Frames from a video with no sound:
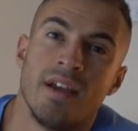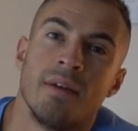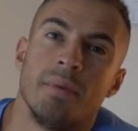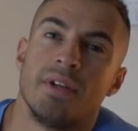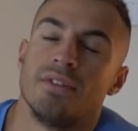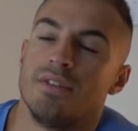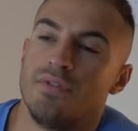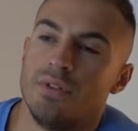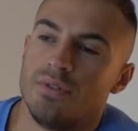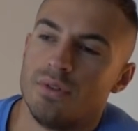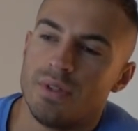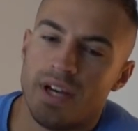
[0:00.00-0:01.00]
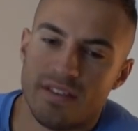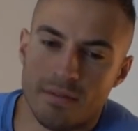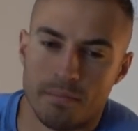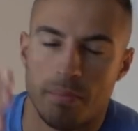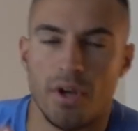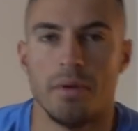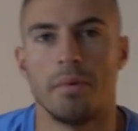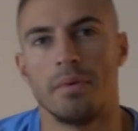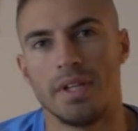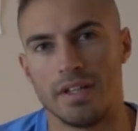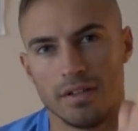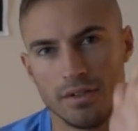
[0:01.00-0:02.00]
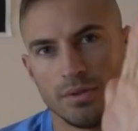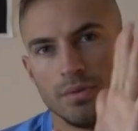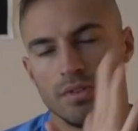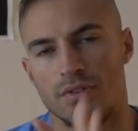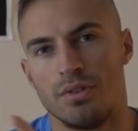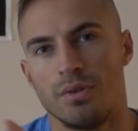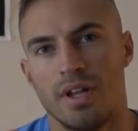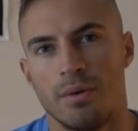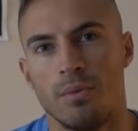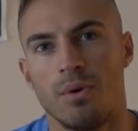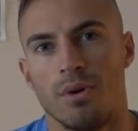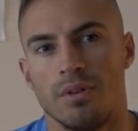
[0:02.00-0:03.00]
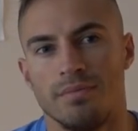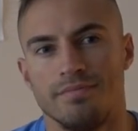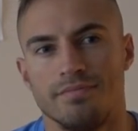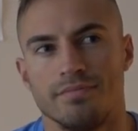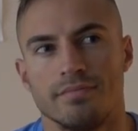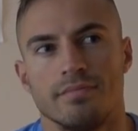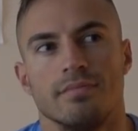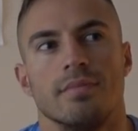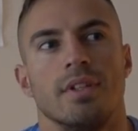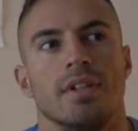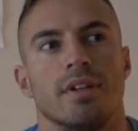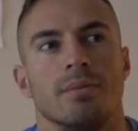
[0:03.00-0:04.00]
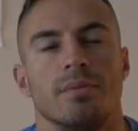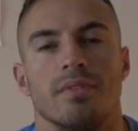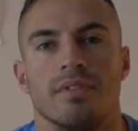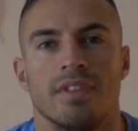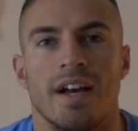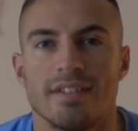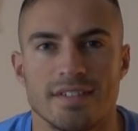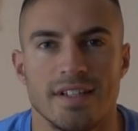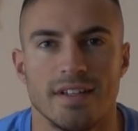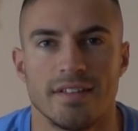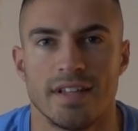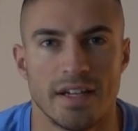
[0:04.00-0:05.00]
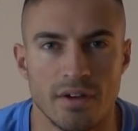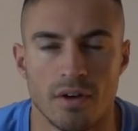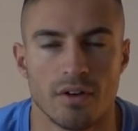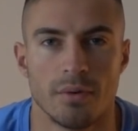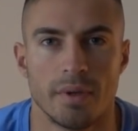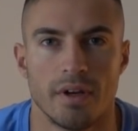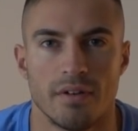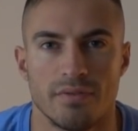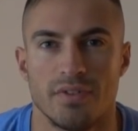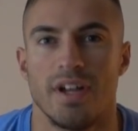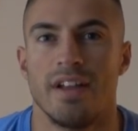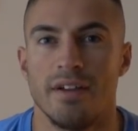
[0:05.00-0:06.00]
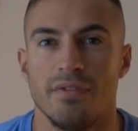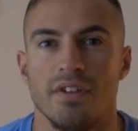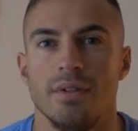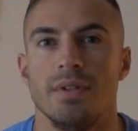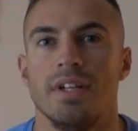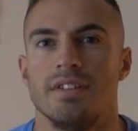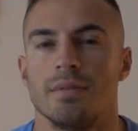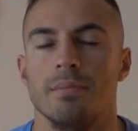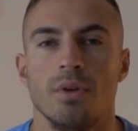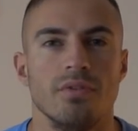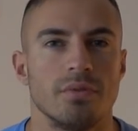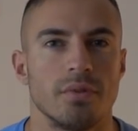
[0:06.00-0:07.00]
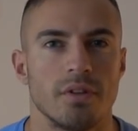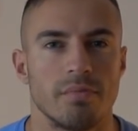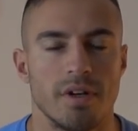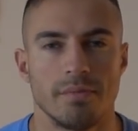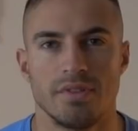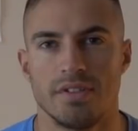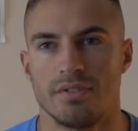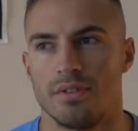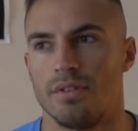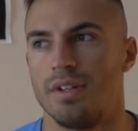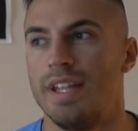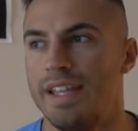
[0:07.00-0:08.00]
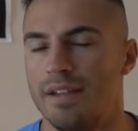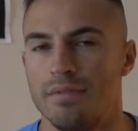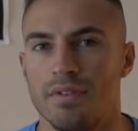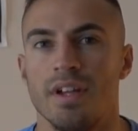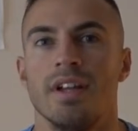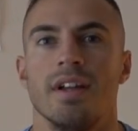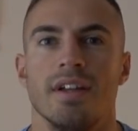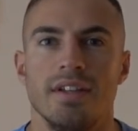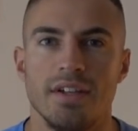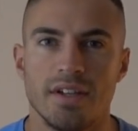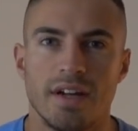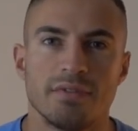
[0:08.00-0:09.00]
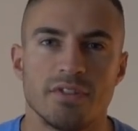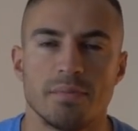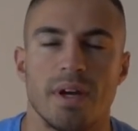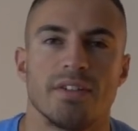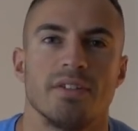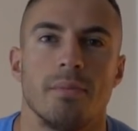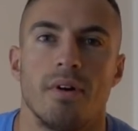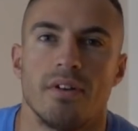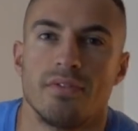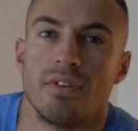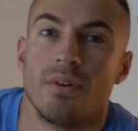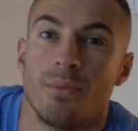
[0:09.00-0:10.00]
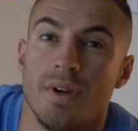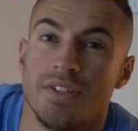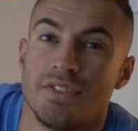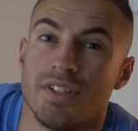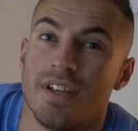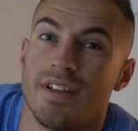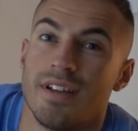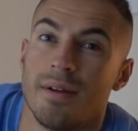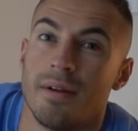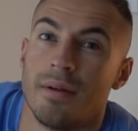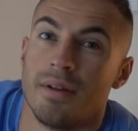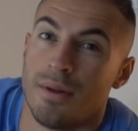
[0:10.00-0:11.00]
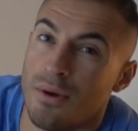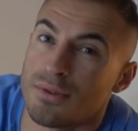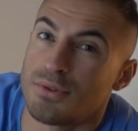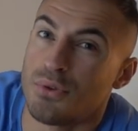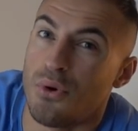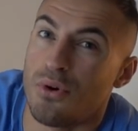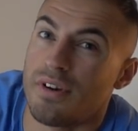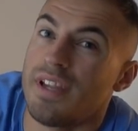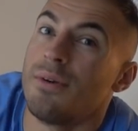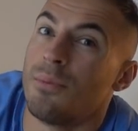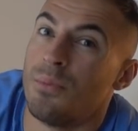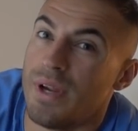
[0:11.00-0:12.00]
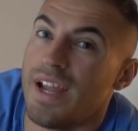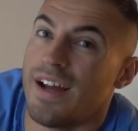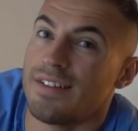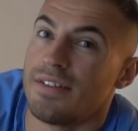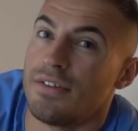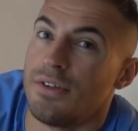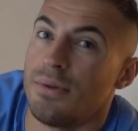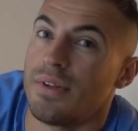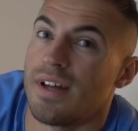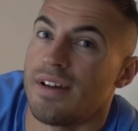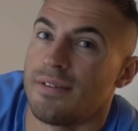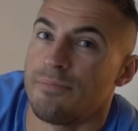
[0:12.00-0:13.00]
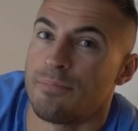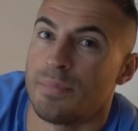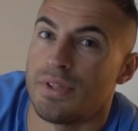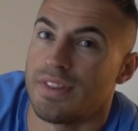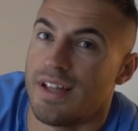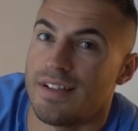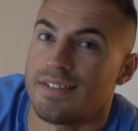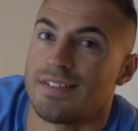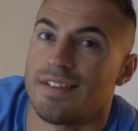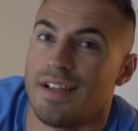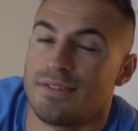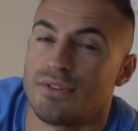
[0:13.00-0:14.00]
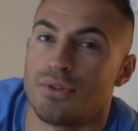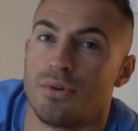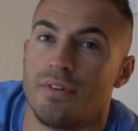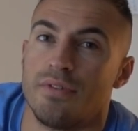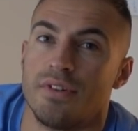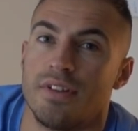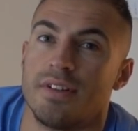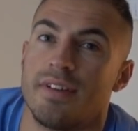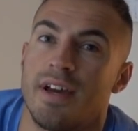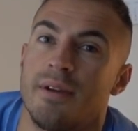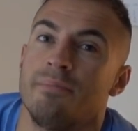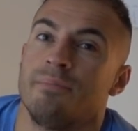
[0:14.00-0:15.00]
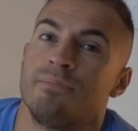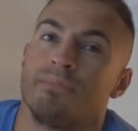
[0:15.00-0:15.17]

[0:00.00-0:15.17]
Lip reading: Because if you do get them permanently glued to that wall, you know, that's it, they're not coming off. And if you need to move to another premises or leave, you're gonna have to smash them off, which, long story, we had to do that, but that's a story for another time.